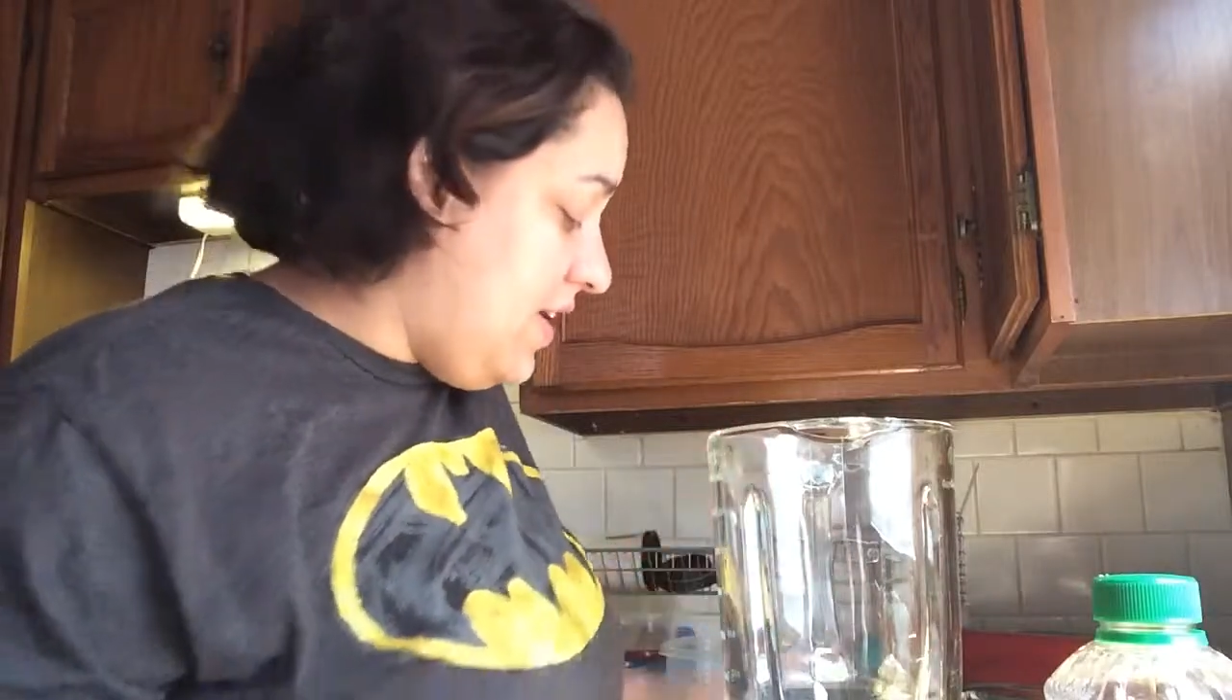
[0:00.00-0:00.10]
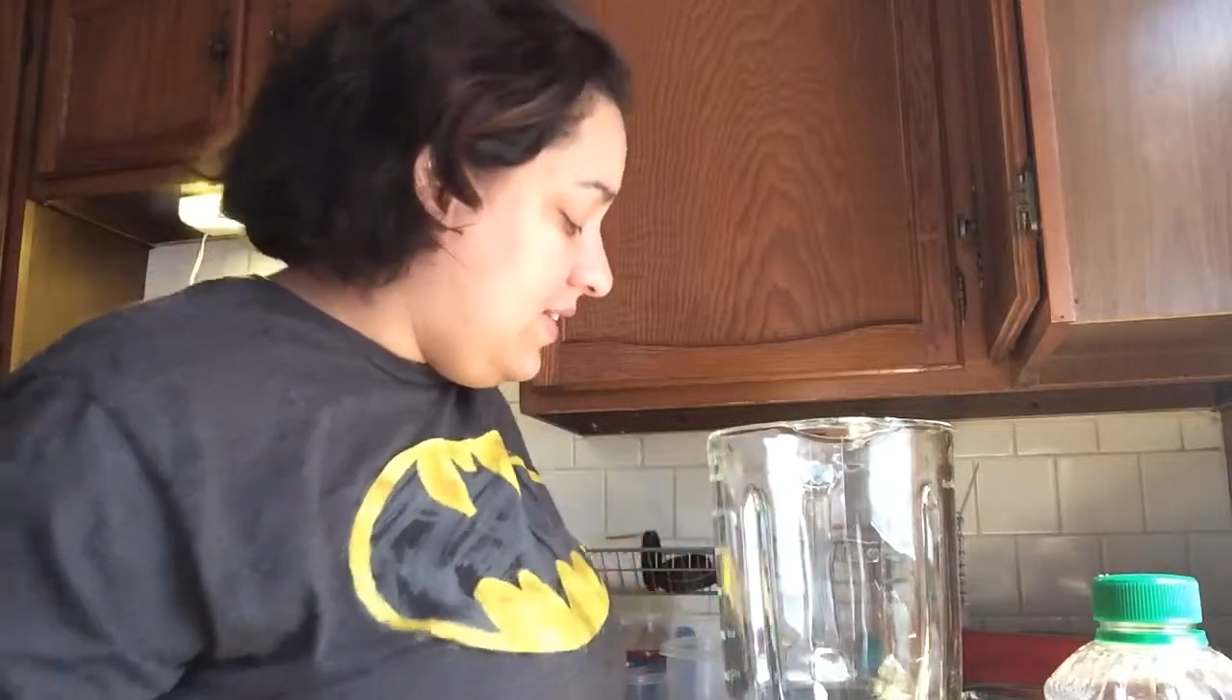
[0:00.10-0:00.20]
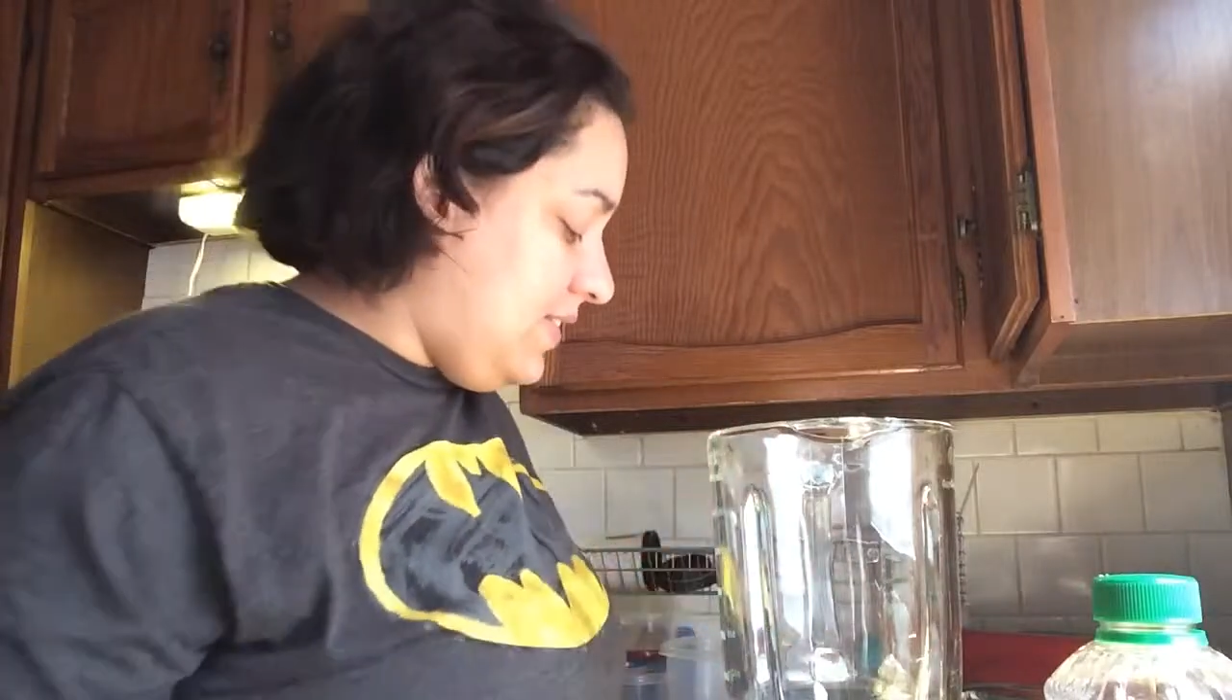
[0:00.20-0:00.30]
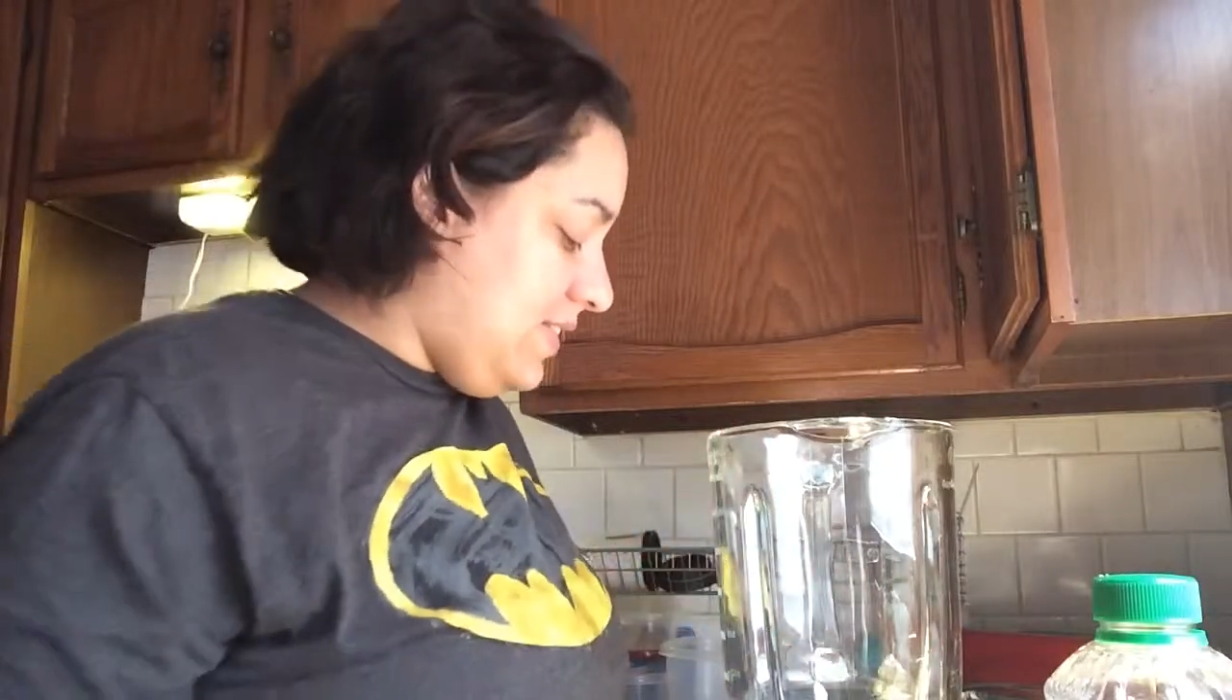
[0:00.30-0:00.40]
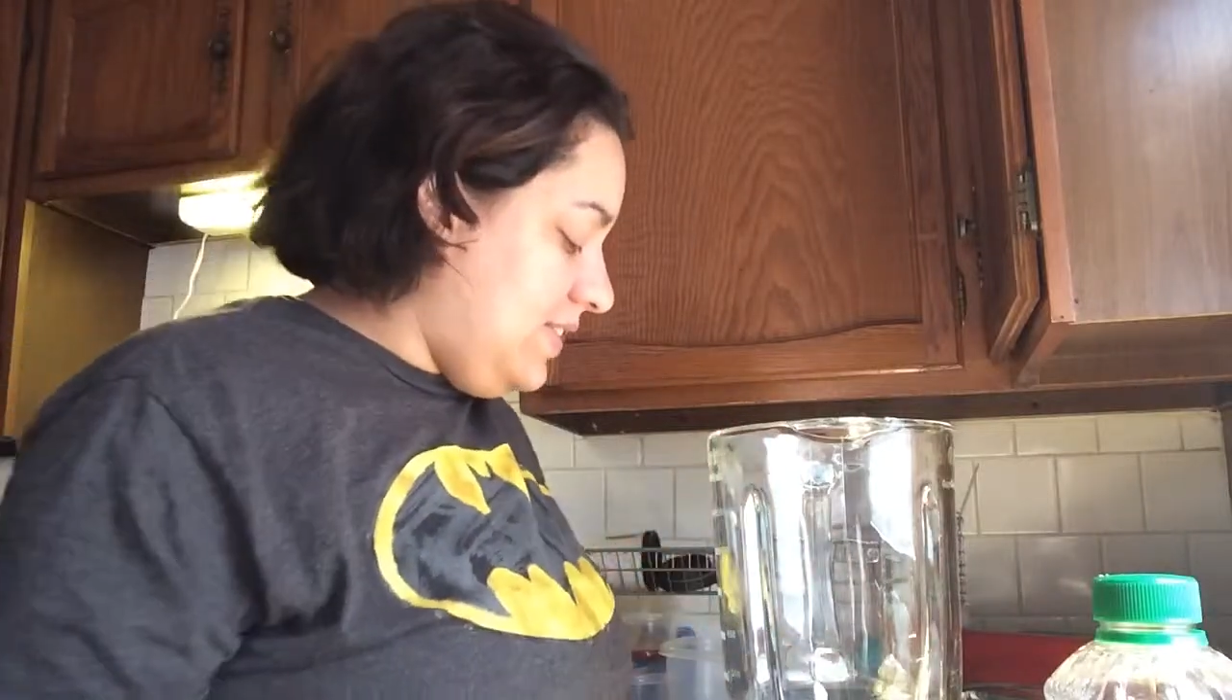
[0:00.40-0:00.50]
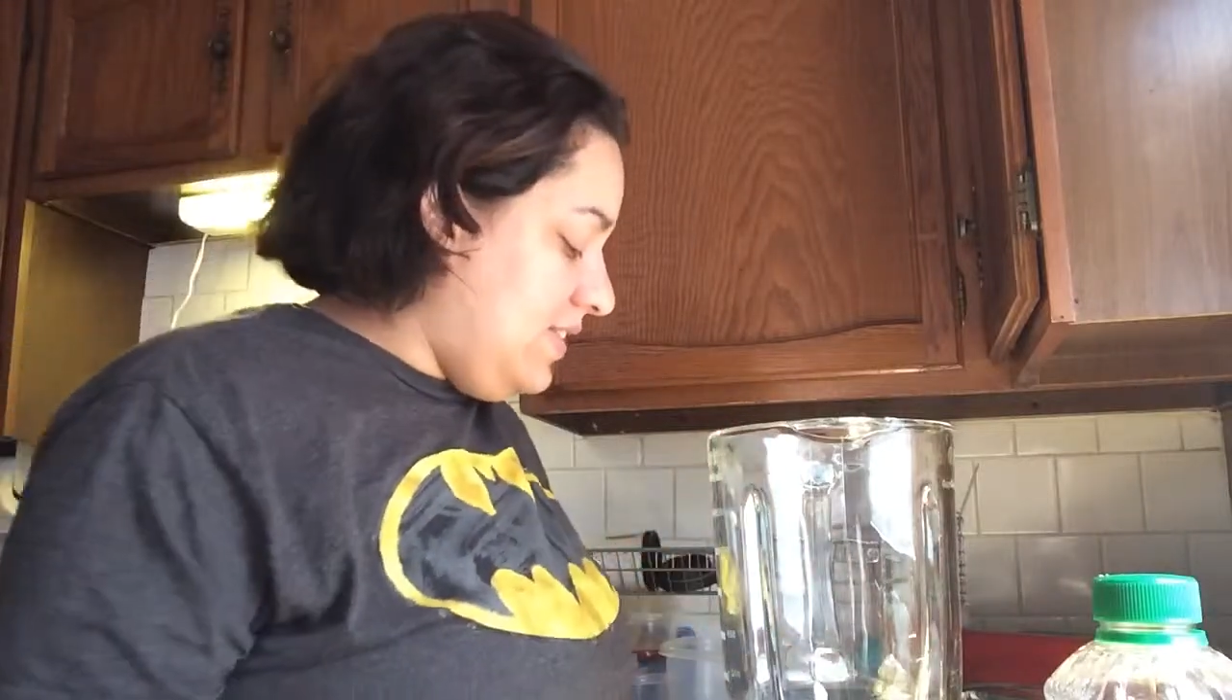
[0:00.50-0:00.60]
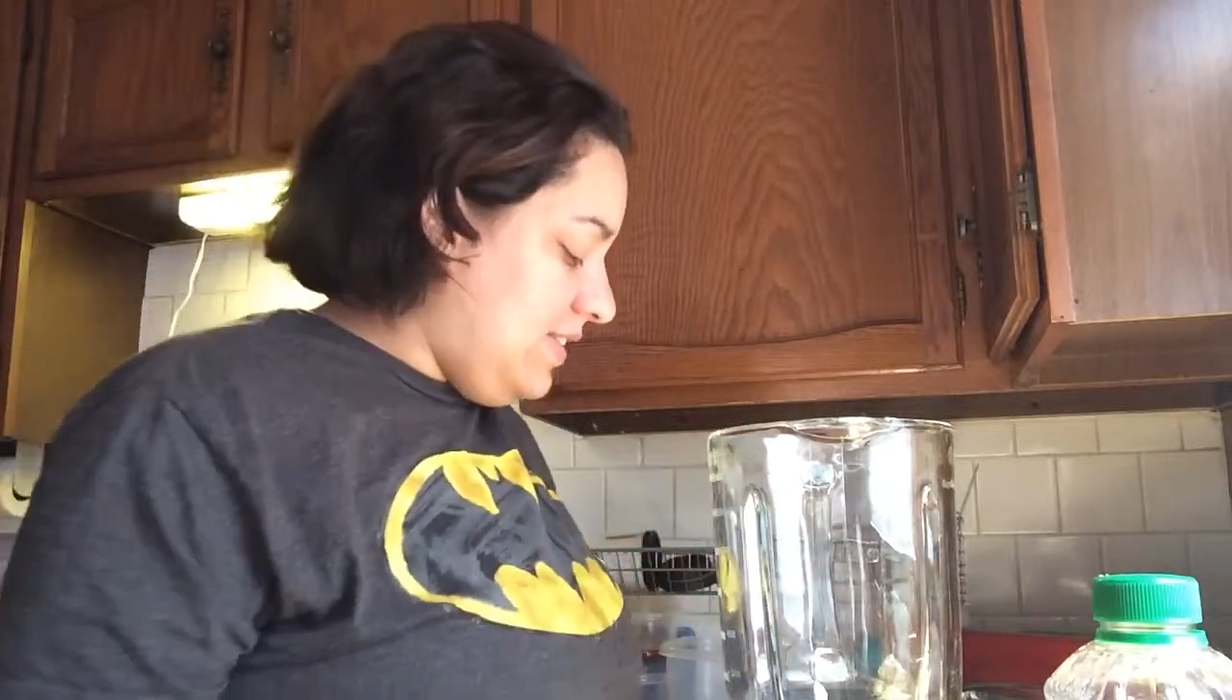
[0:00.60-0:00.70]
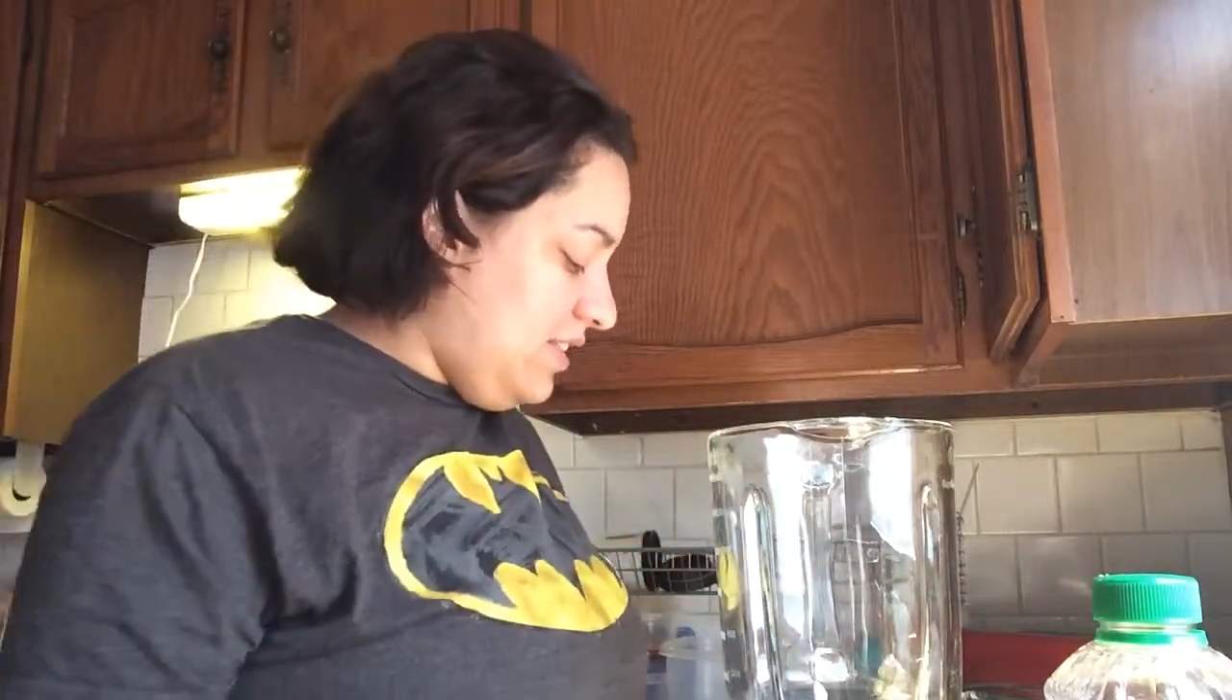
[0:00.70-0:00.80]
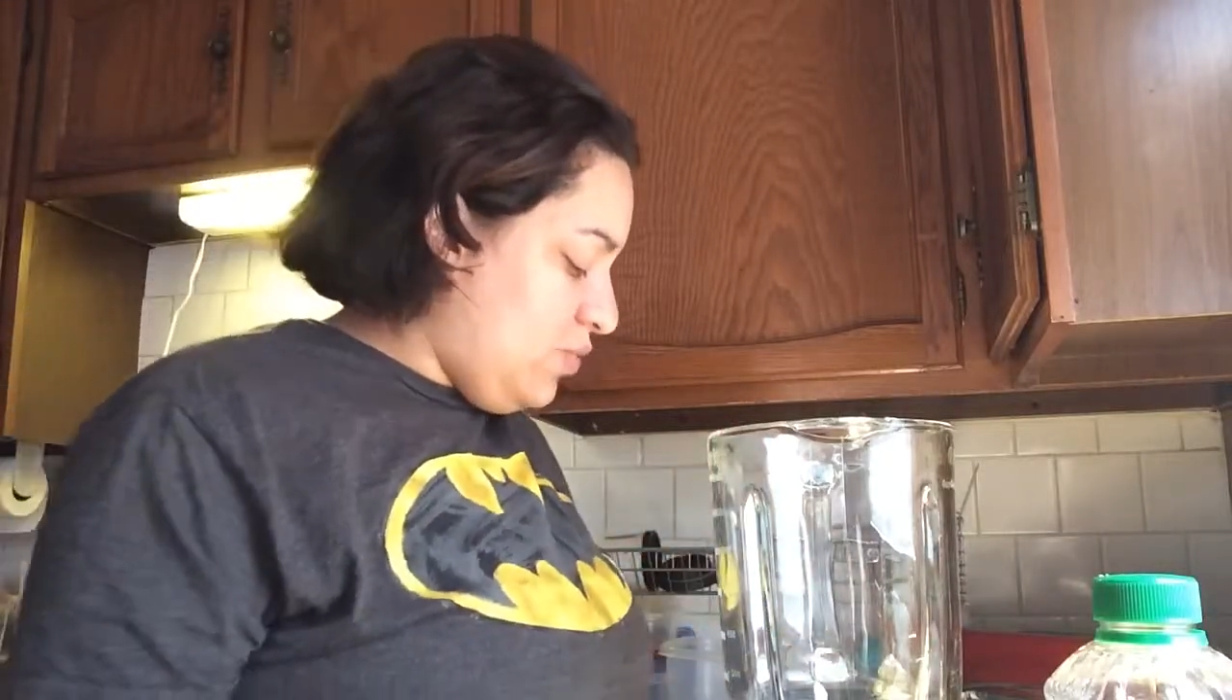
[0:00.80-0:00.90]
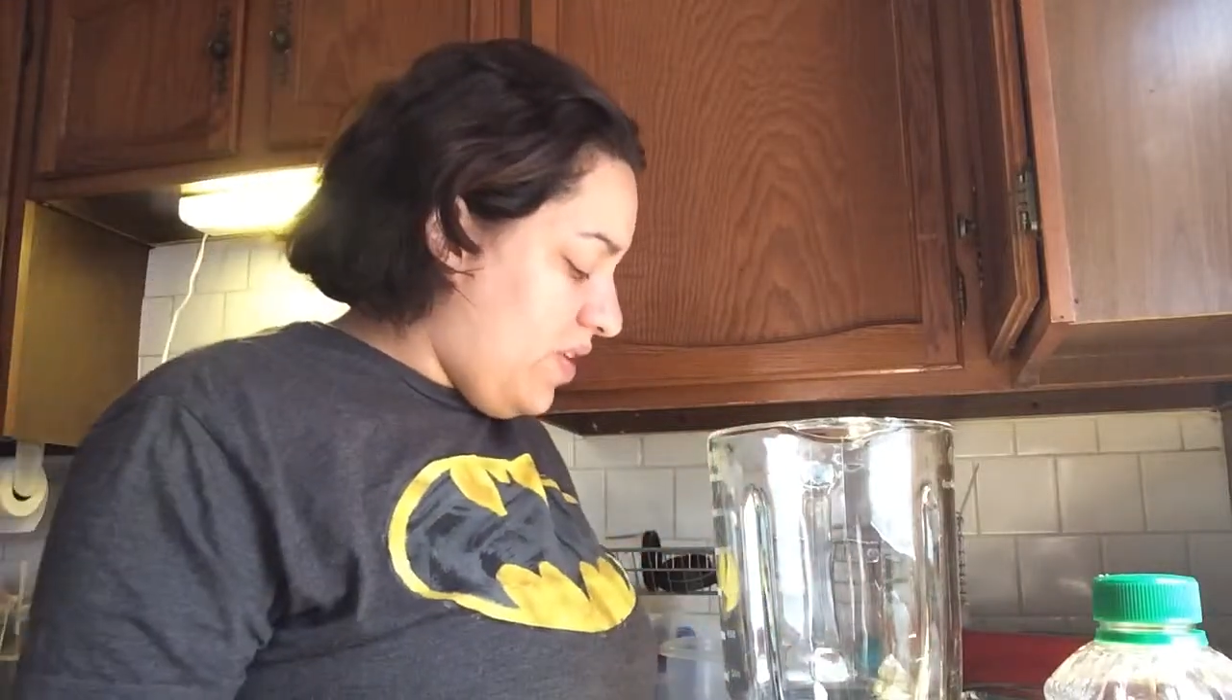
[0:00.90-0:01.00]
Since this